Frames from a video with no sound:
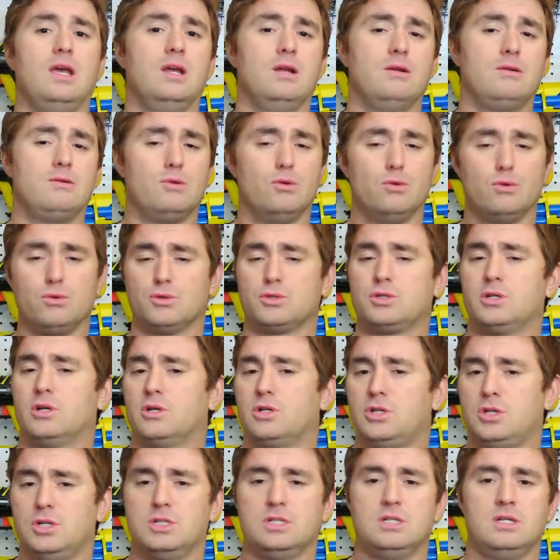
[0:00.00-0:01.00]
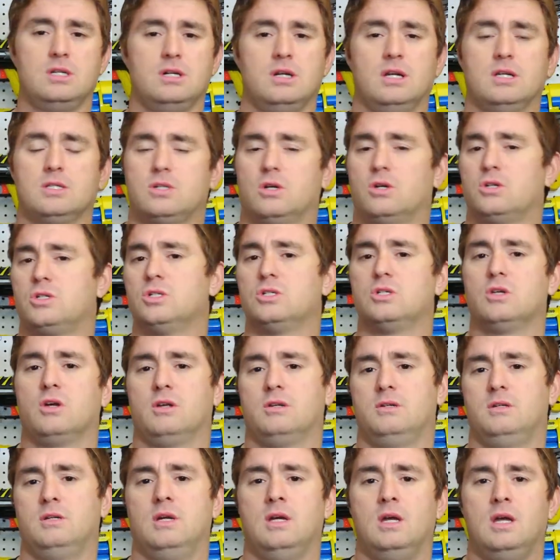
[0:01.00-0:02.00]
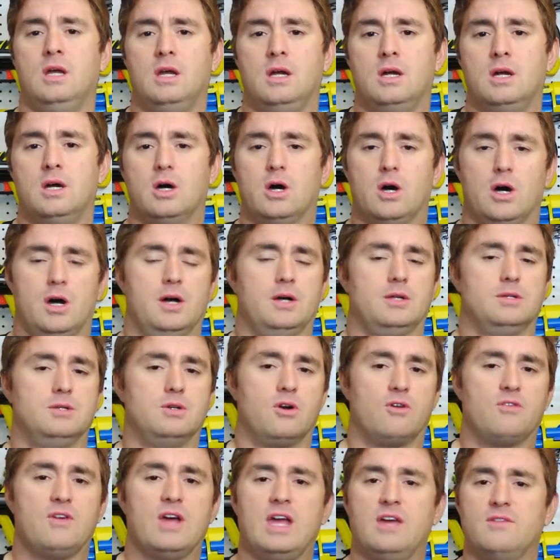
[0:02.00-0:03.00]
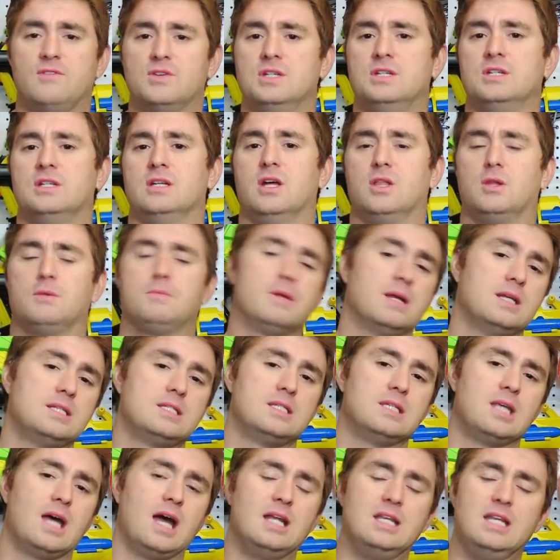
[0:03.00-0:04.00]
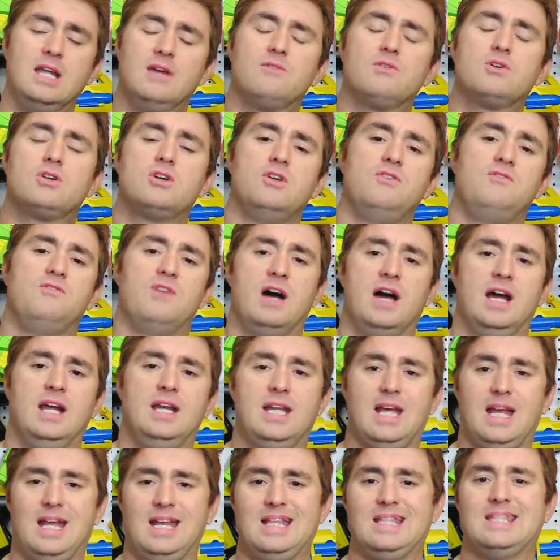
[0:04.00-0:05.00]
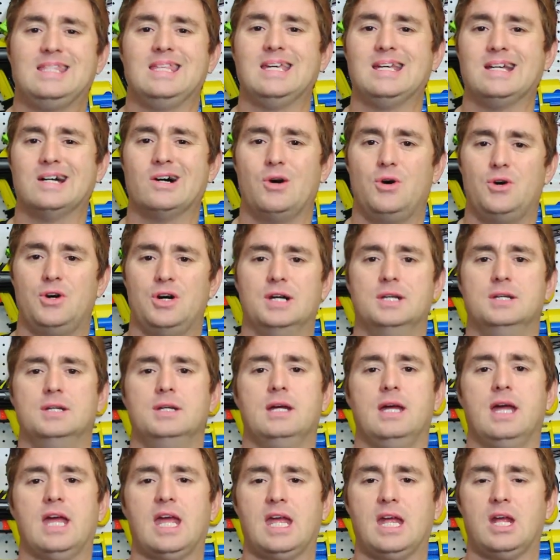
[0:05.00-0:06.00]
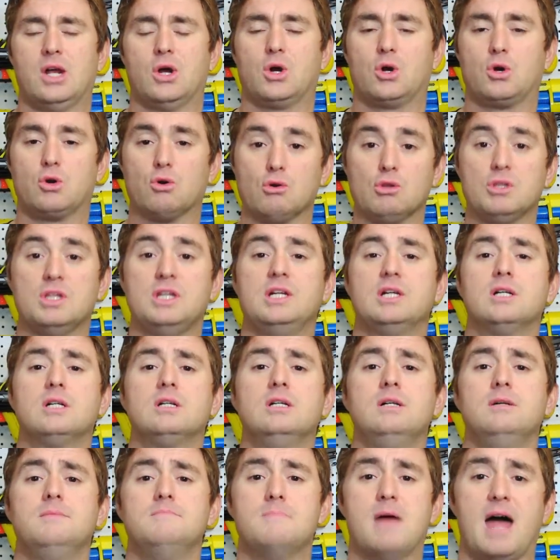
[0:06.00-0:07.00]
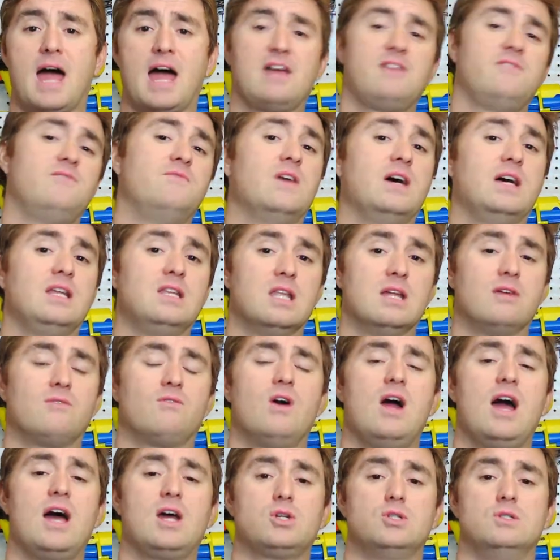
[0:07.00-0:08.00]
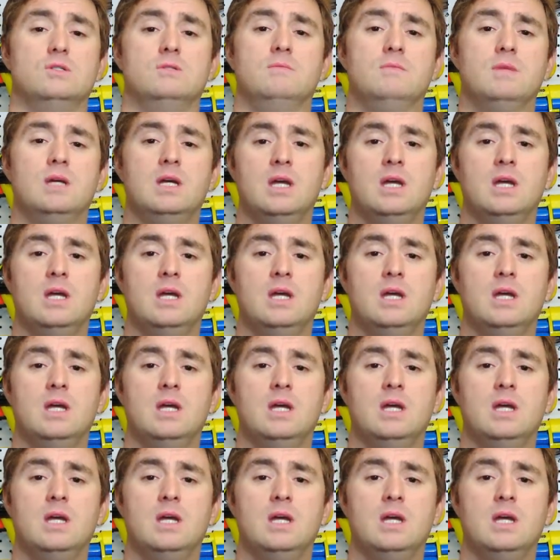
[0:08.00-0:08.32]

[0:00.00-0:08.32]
Google searches, internet searches on Nerf Haven and other places, I never could find anything on a earlier mag-fed lever action.